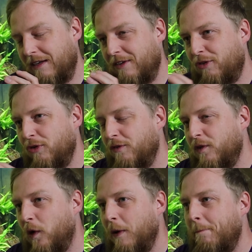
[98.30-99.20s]
sort of
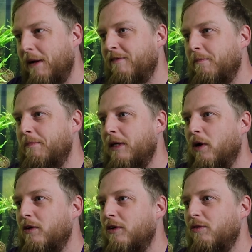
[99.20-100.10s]
gone above and
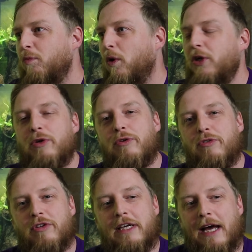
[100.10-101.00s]
beyond what you
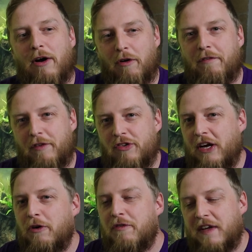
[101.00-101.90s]
used to get off the
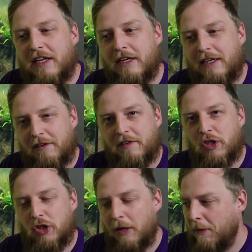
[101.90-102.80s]
shelf in a fish
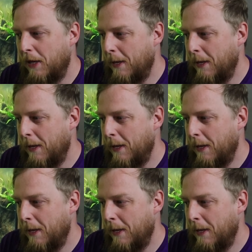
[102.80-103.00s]
shop,